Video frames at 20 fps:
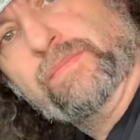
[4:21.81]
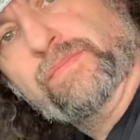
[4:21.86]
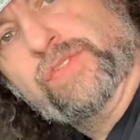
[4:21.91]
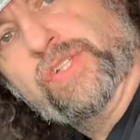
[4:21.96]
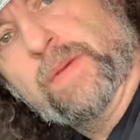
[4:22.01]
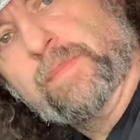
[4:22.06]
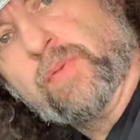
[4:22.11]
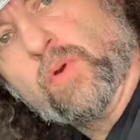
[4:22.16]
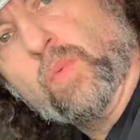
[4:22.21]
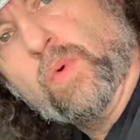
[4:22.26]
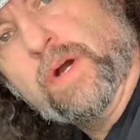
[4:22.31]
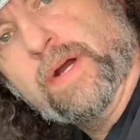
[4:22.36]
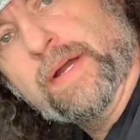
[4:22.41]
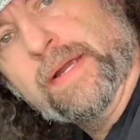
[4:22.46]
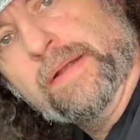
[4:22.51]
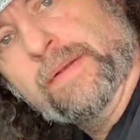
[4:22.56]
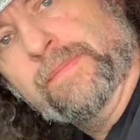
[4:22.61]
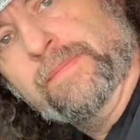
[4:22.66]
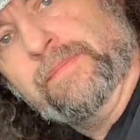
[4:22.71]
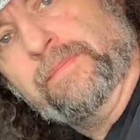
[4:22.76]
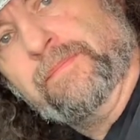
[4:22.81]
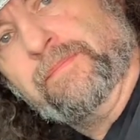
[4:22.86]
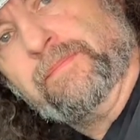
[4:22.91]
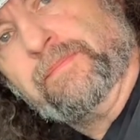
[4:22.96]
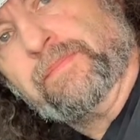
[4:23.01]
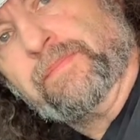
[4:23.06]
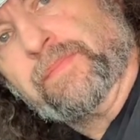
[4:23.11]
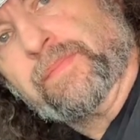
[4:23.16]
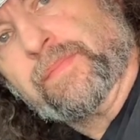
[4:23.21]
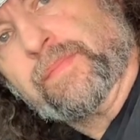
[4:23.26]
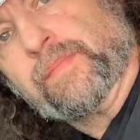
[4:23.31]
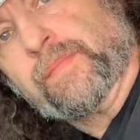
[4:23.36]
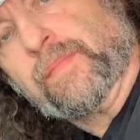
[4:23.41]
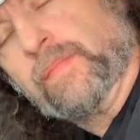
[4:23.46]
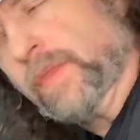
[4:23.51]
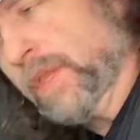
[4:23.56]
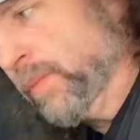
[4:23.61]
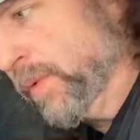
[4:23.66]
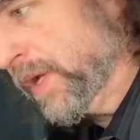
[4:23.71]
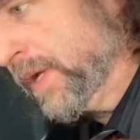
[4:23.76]
jumper wire.
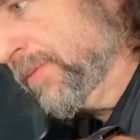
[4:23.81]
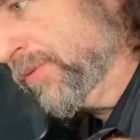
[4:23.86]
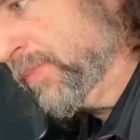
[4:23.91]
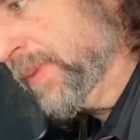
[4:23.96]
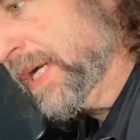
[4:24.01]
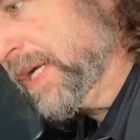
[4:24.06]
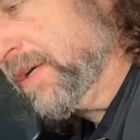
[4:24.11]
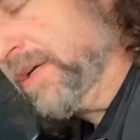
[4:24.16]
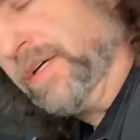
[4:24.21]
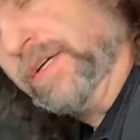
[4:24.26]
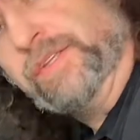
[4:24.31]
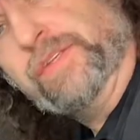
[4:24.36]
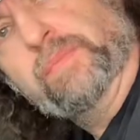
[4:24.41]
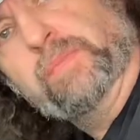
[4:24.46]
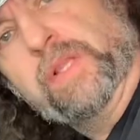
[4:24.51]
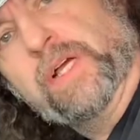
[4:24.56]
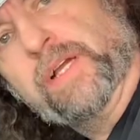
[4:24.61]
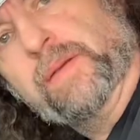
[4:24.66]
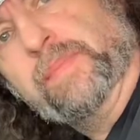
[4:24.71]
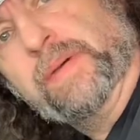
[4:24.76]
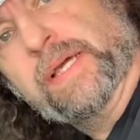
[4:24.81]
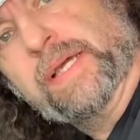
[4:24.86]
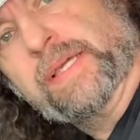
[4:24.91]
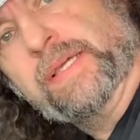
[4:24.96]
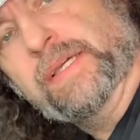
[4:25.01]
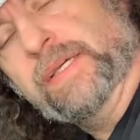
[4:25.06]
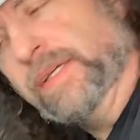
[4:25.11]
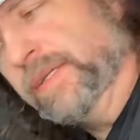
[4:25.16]
When it comes back on, you plug it back in.